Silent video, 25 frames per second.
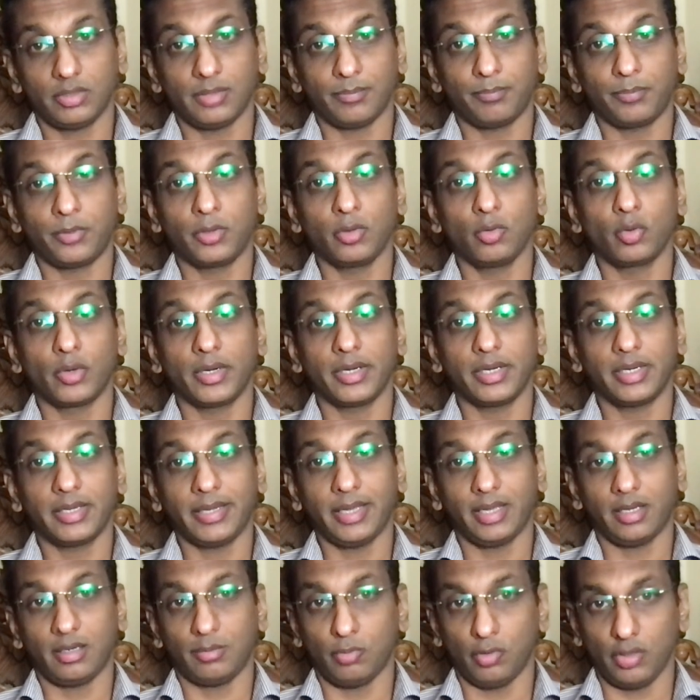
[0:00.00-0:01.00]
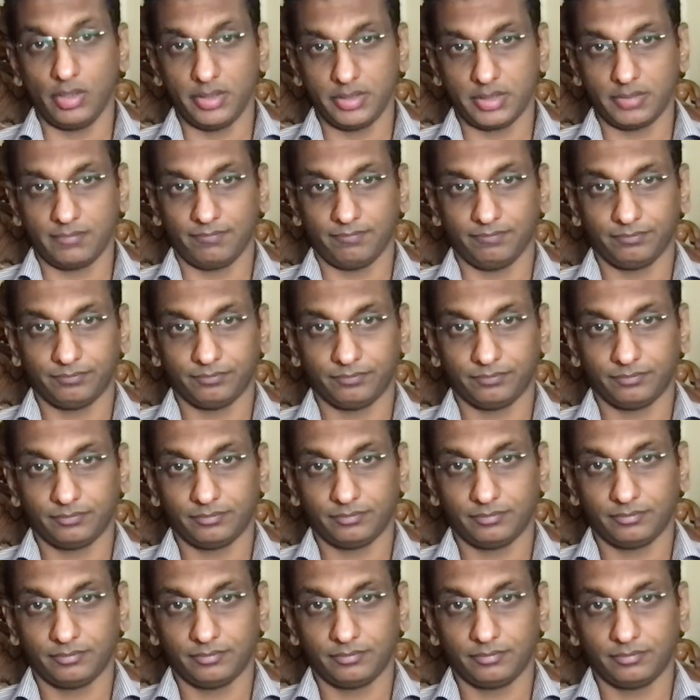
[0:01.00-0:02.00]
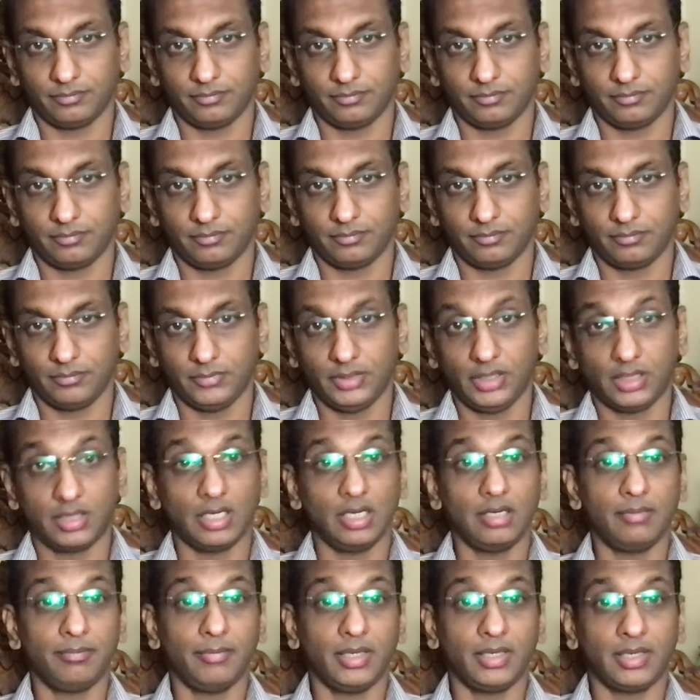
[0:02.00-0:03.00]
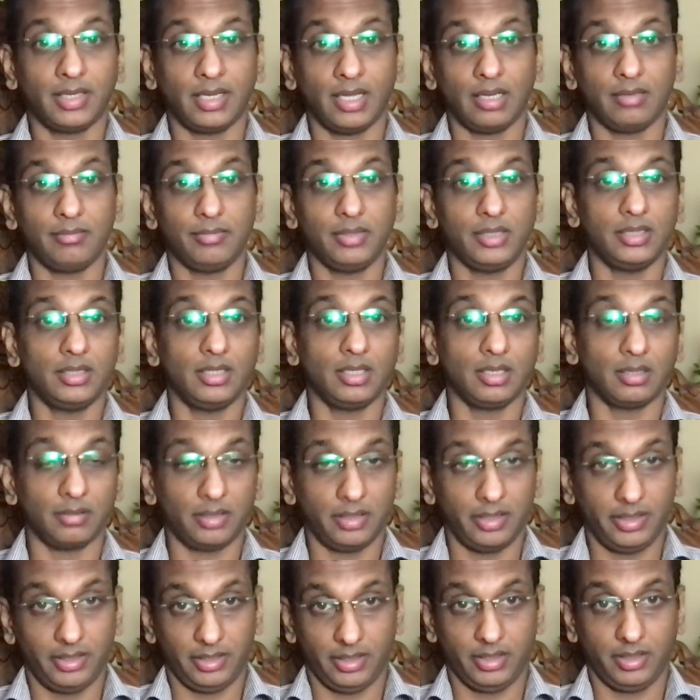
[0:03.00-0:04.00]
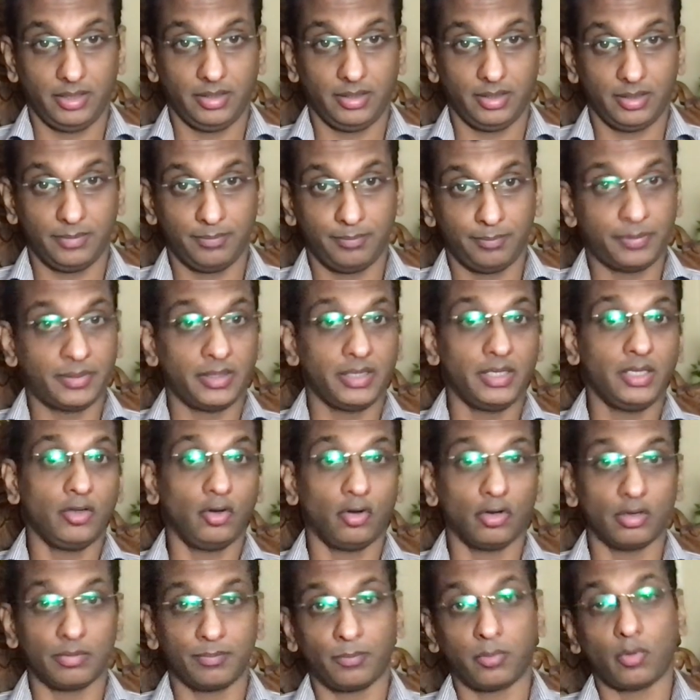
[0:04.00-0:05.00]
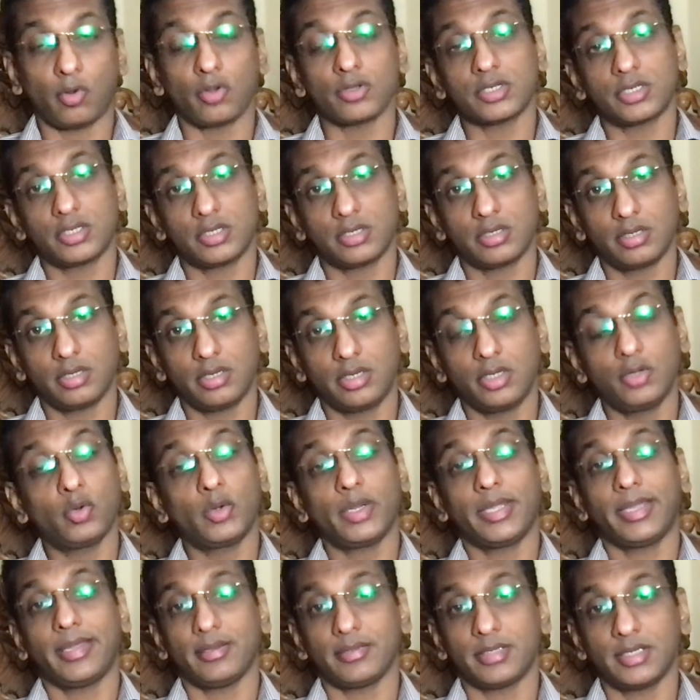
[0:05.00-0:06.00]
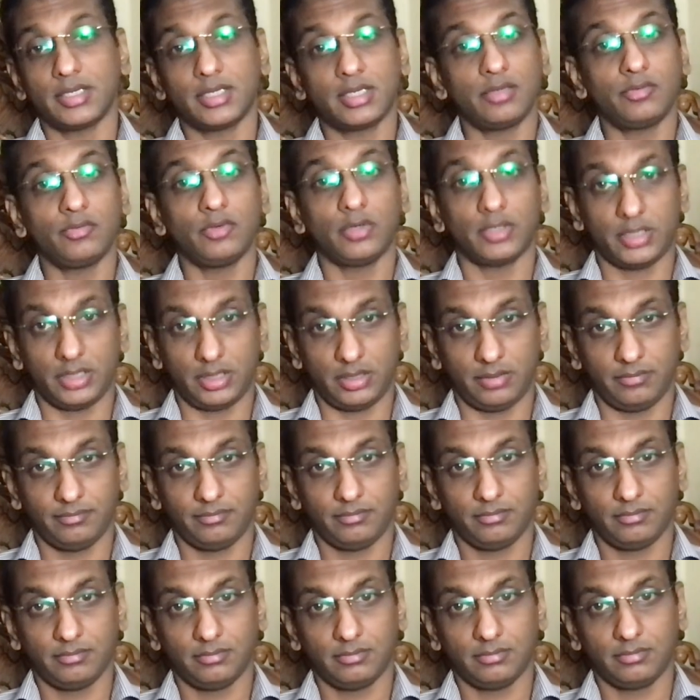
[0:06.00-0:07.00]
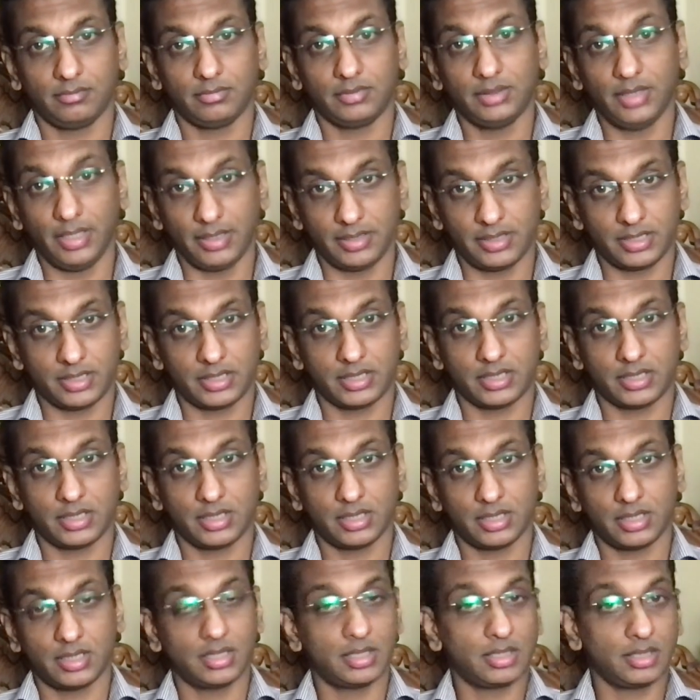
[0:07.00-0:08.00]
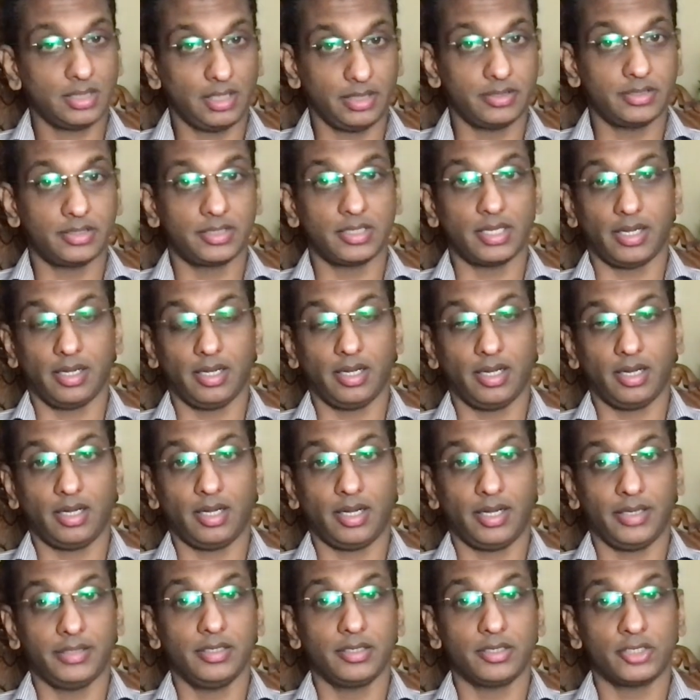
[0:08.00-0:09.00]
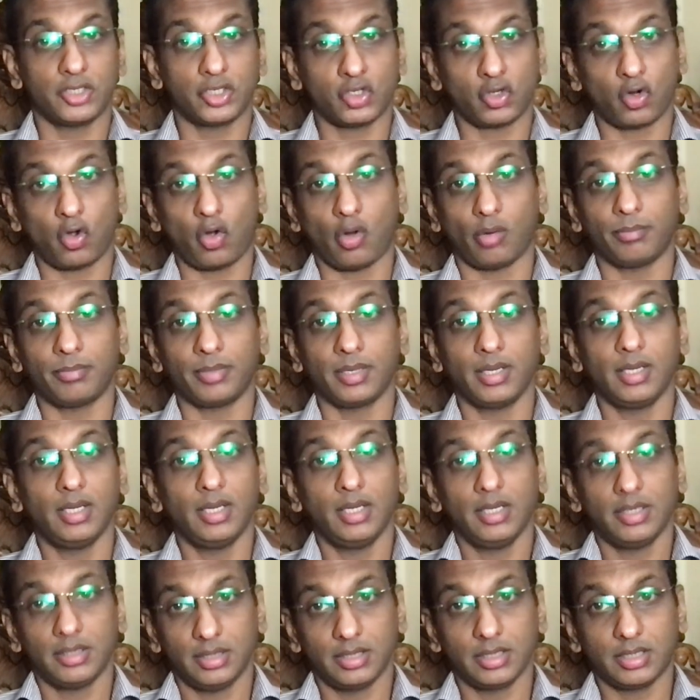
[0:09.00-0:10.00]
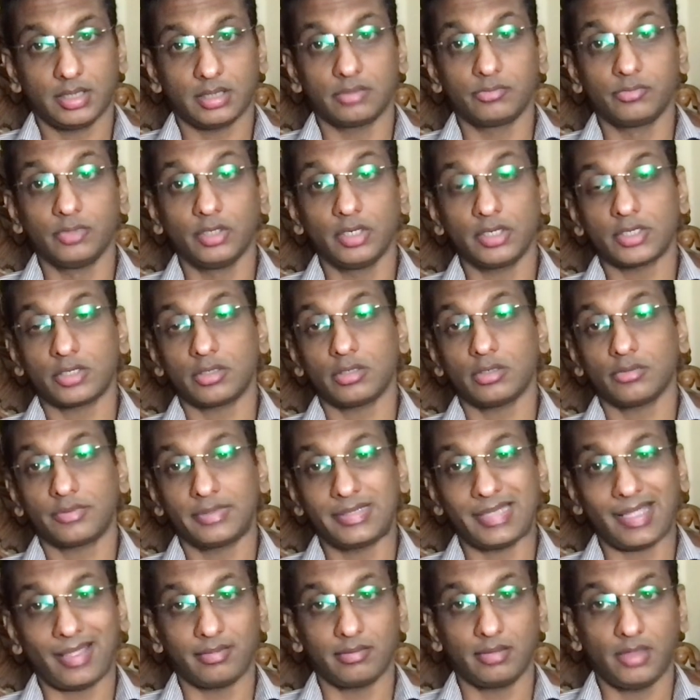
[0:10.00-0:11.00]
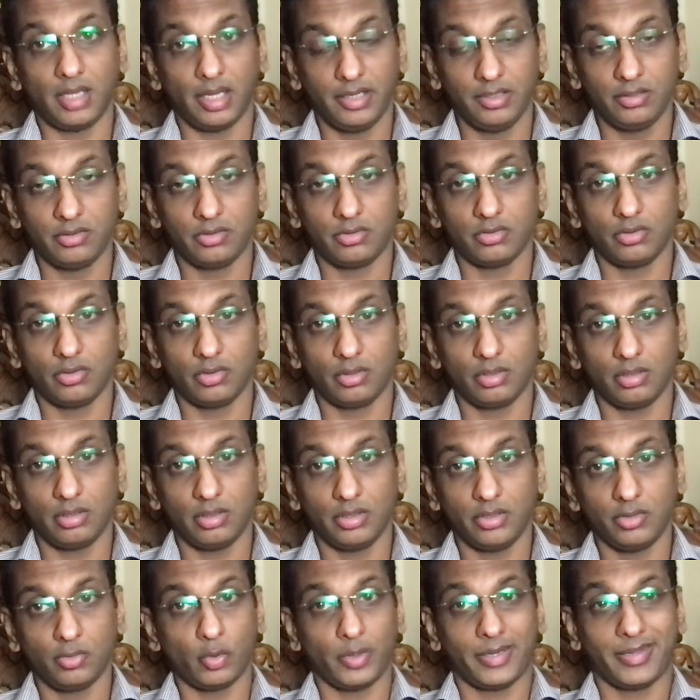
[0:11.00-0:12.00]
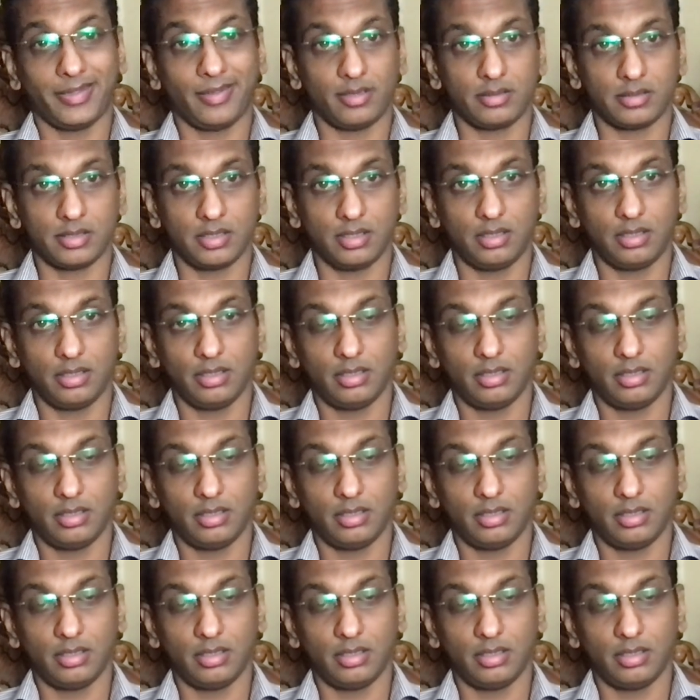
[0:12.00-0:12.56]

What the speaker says: purine catabolism. The treatment can be either a pre or post uric acid conversion. That is either stop the conversion of xanthine to the uric acid